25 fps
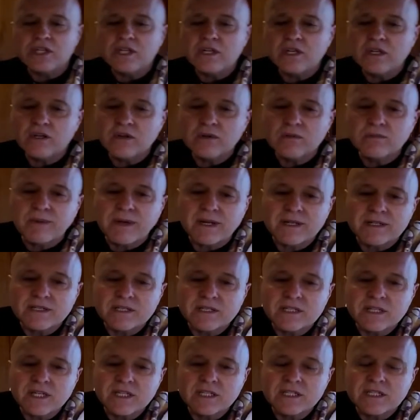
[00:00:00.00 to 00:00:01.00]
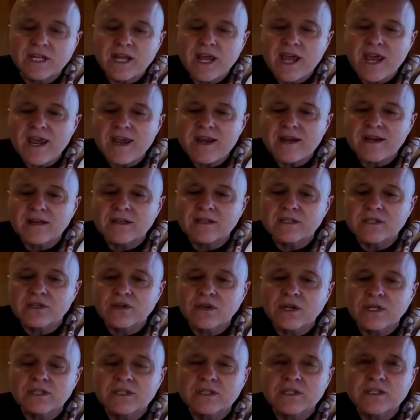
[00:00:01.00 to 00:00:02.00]
here, about 6 to 8
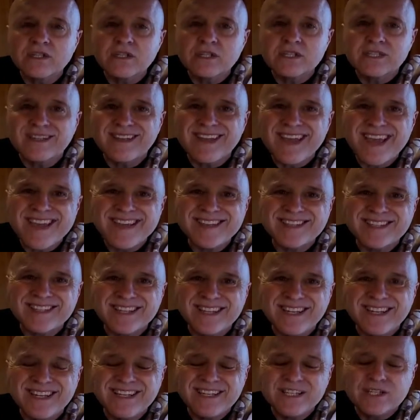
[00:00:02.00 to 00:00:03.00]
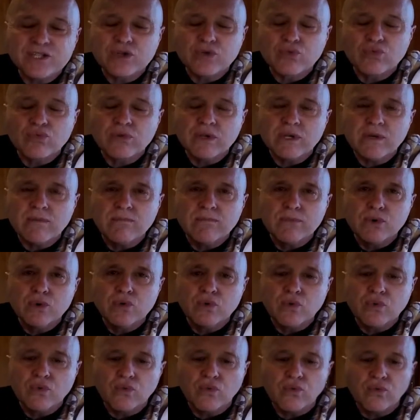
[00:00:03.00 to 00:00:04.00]
sausages, casings
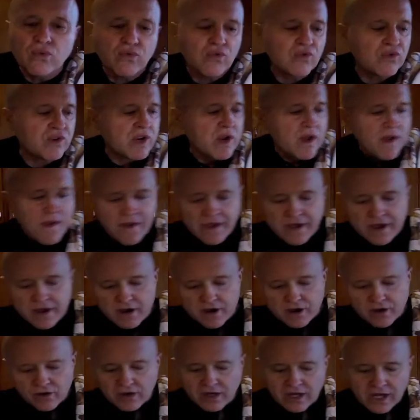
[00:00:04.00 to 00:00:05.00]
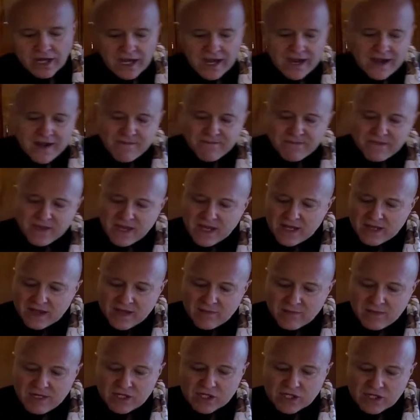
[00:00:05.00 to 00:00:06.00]
removed. Okay,
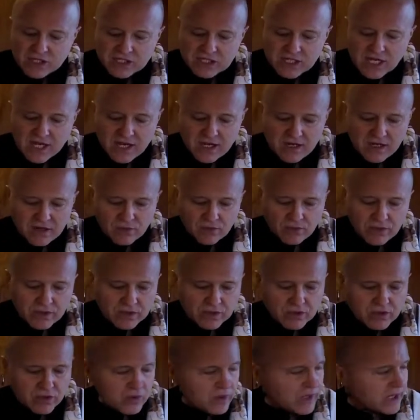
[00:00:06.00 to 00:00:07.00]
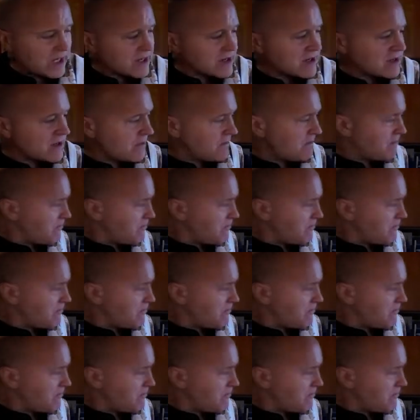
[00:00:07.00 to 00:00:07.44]
let me just tell you real quick.